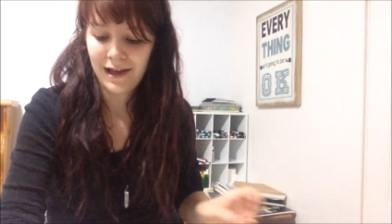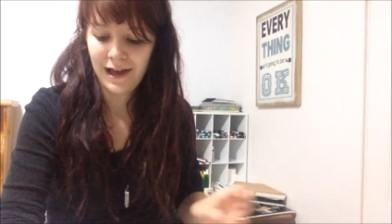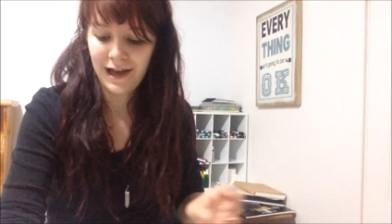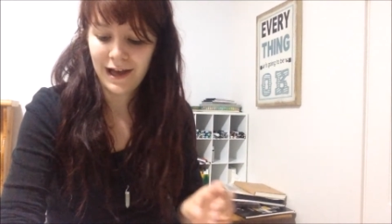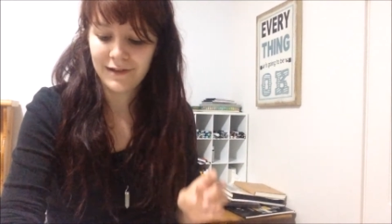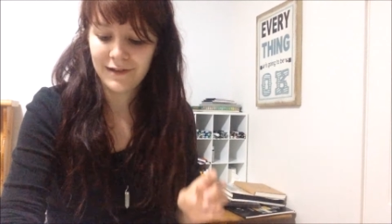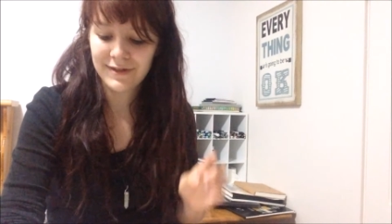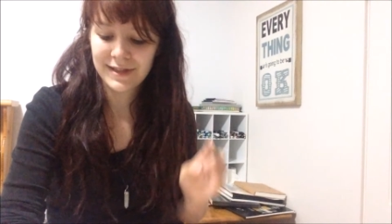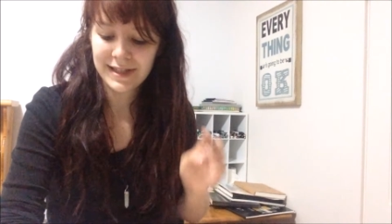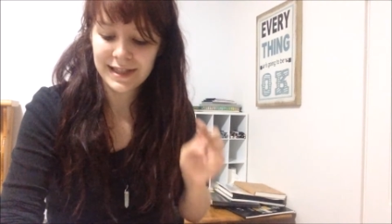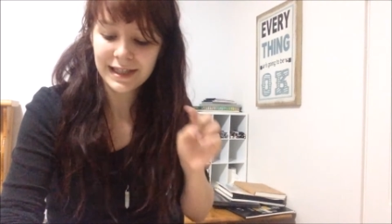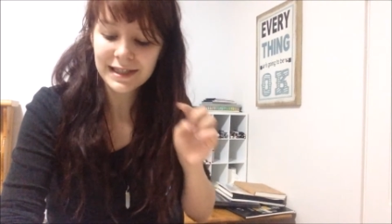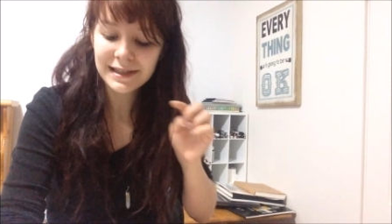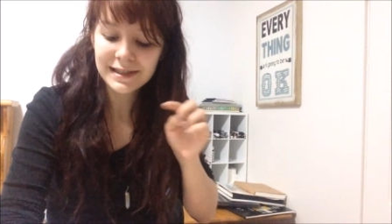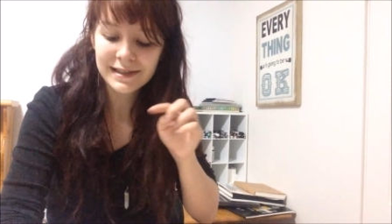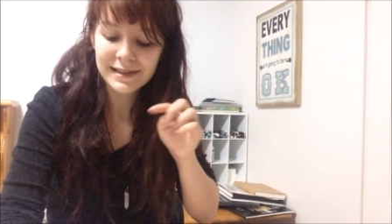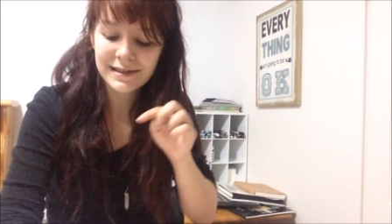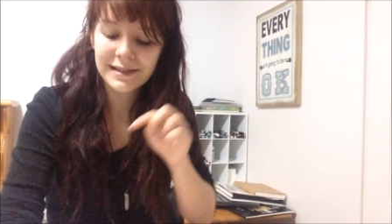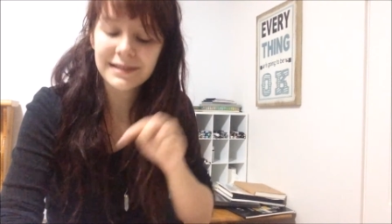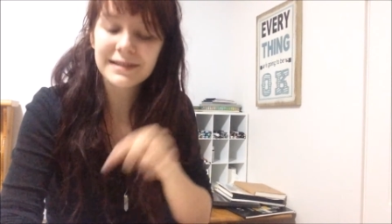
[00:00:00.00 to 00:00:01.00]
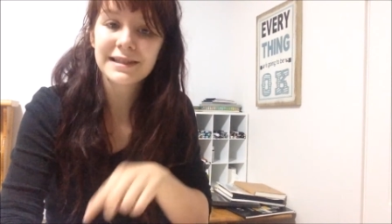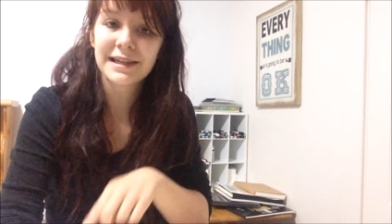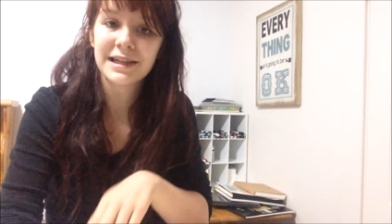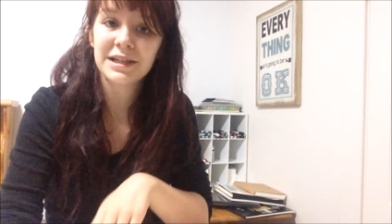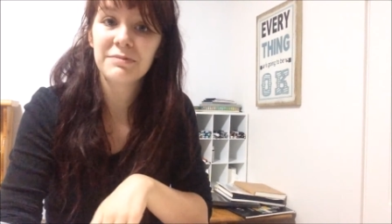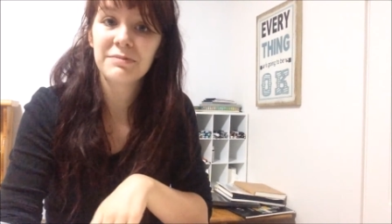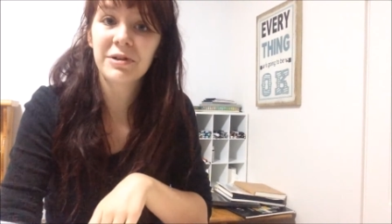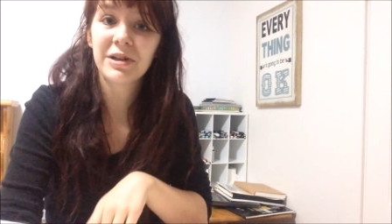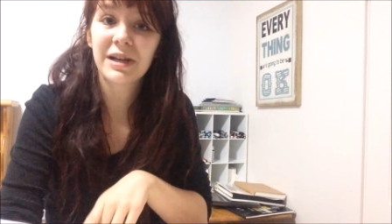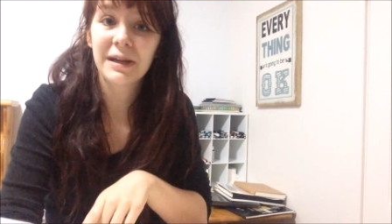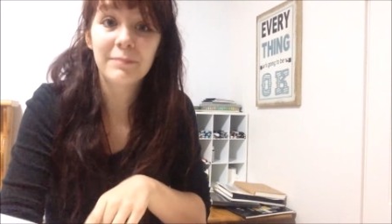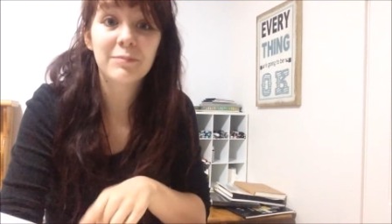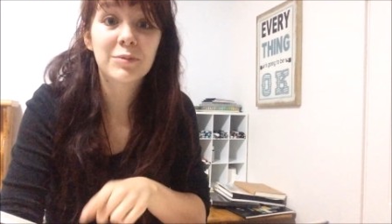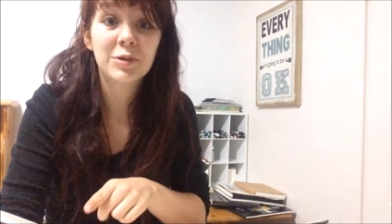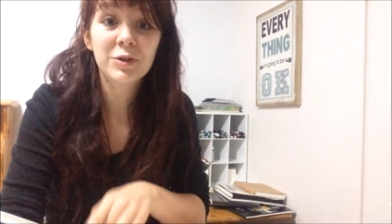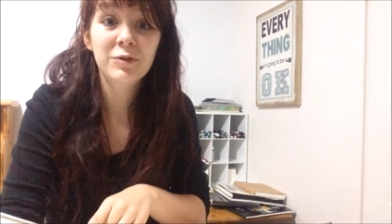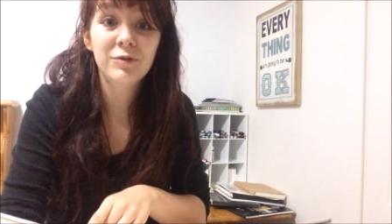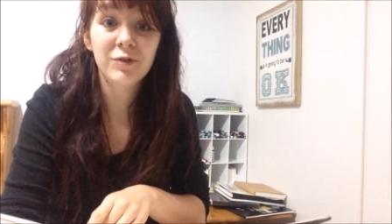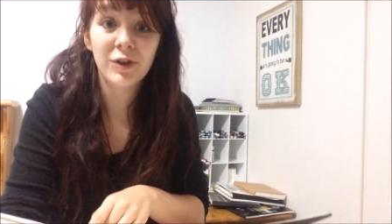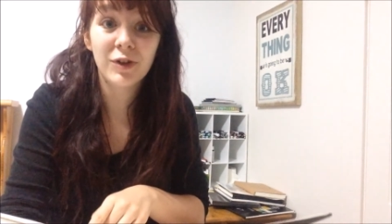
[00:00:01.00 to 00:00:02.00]
I've since this sketchbook
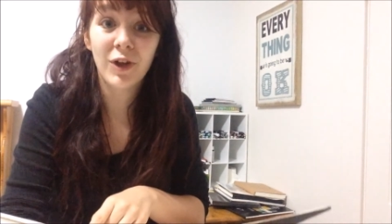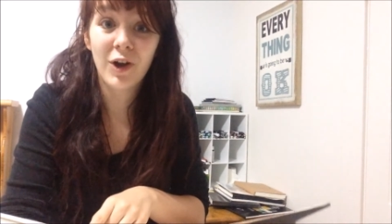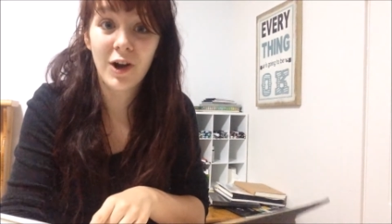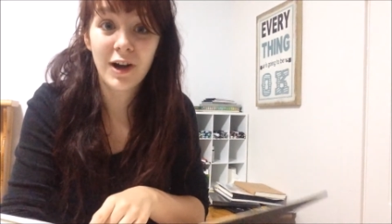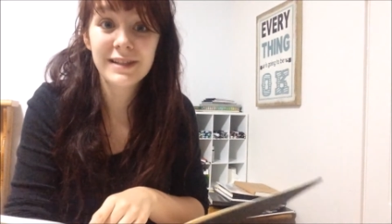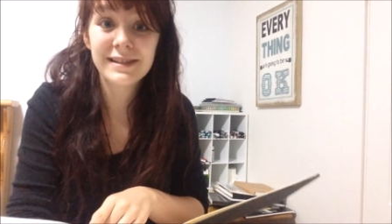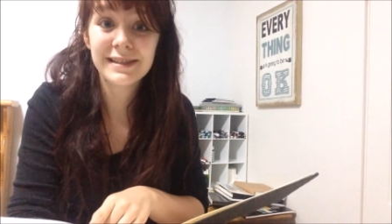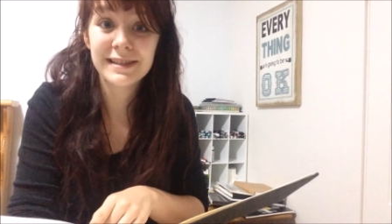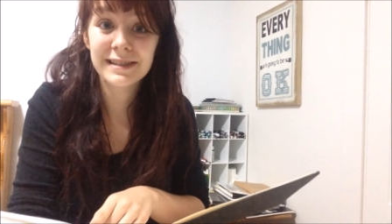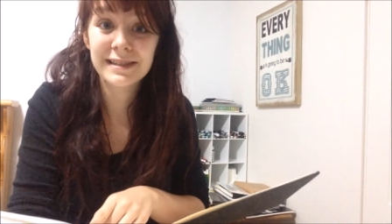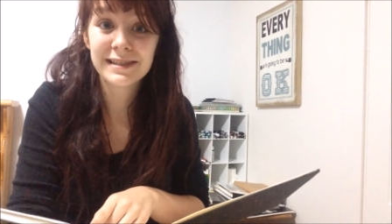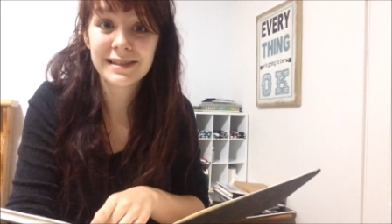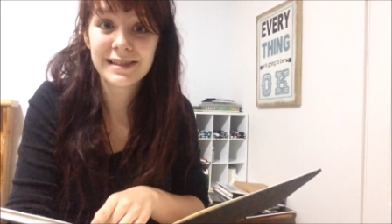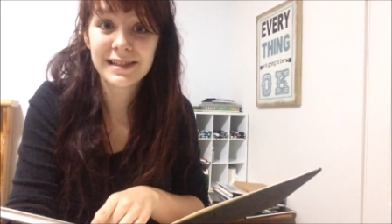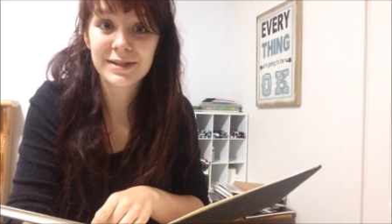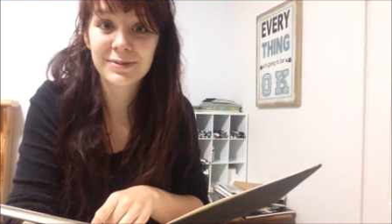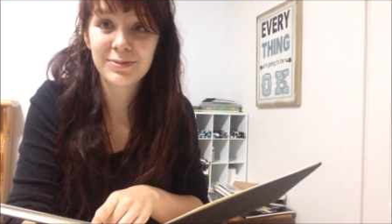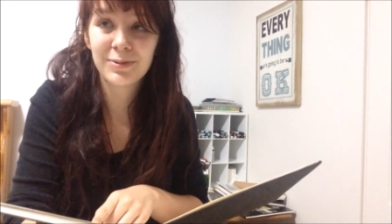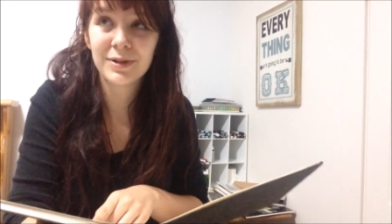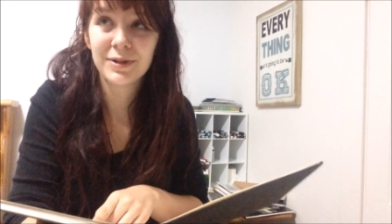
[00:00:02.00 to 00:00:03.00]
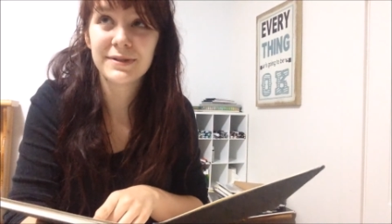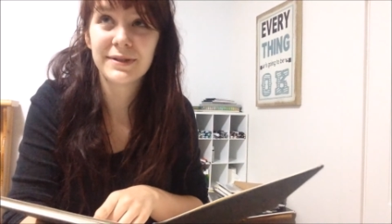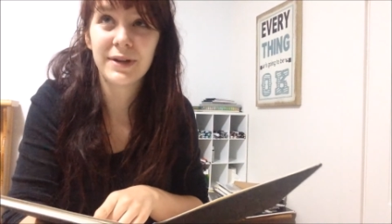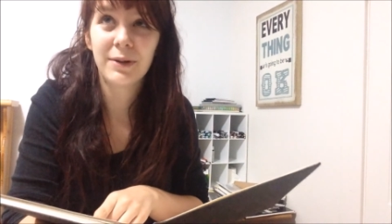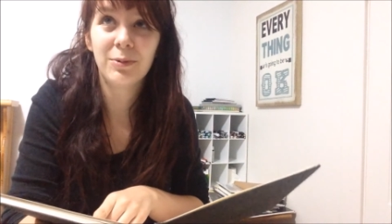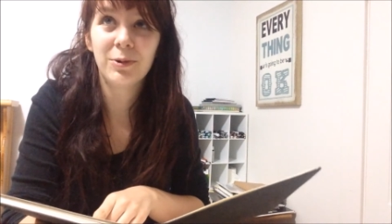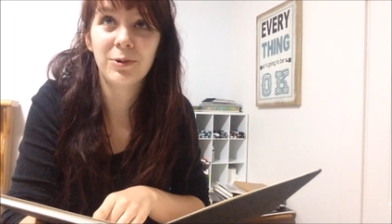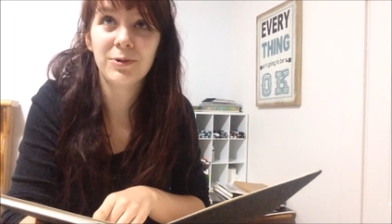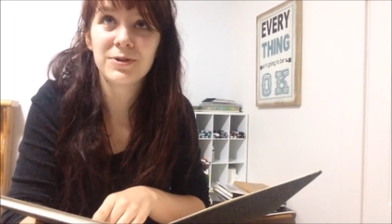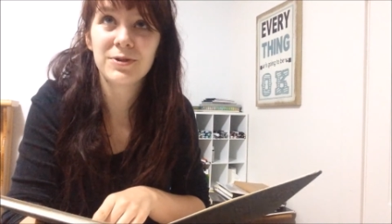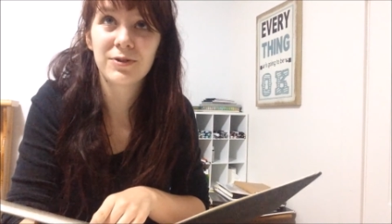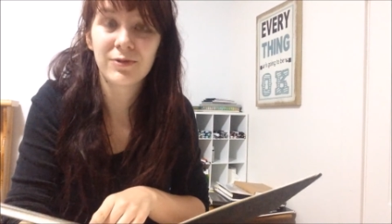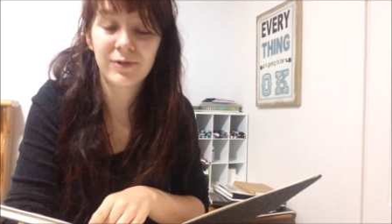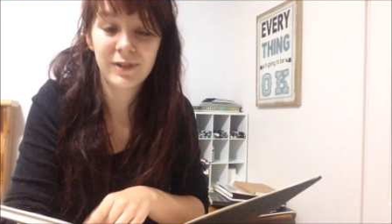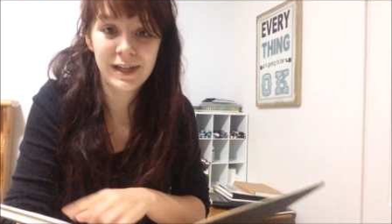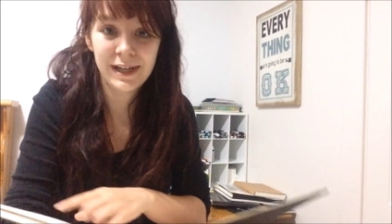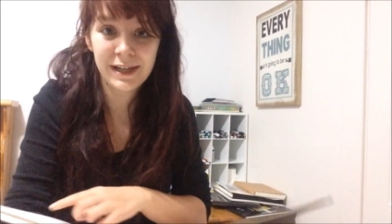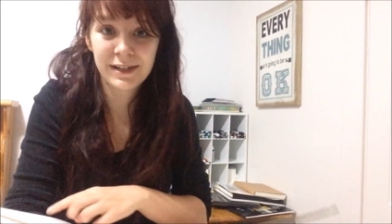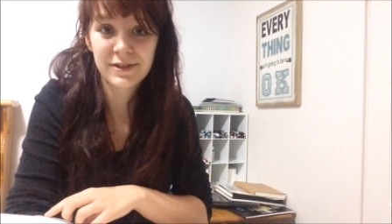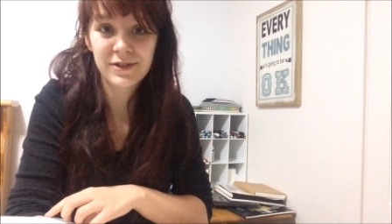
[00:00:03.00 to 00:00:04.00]
improved a lot since this was almost
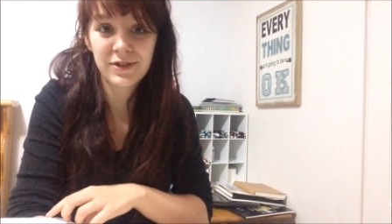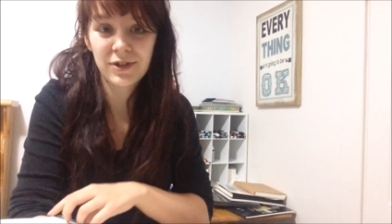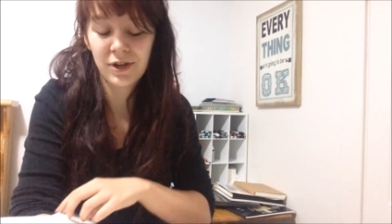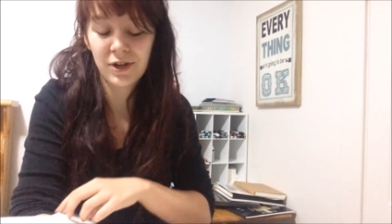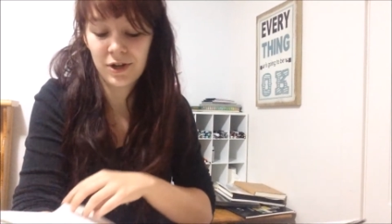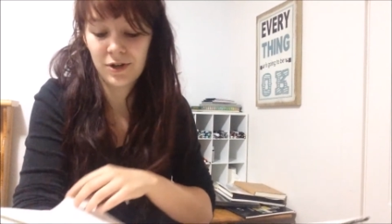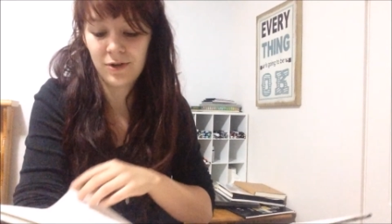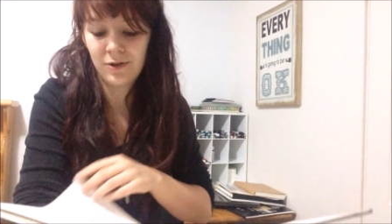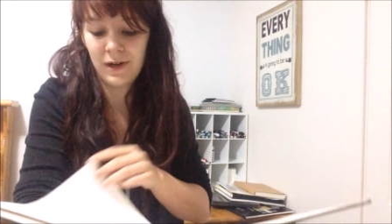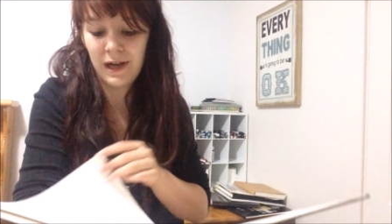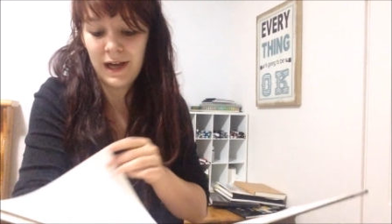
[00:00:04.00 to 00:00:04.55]
3 years ago,